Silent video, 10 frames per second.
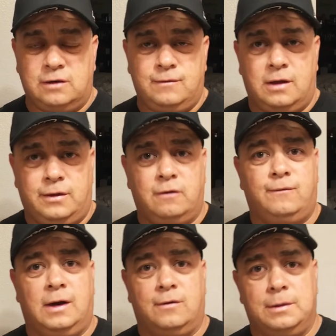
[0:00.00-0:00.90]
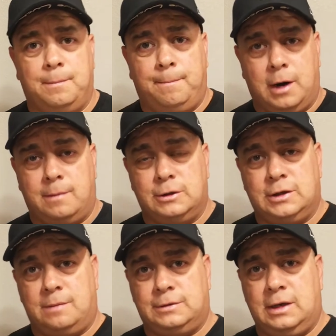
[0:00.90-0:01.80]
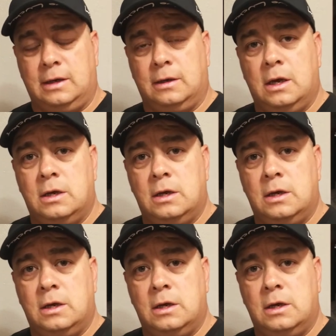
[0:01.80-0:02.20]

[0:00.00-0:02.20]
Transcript: if not their favorite barbershop scent.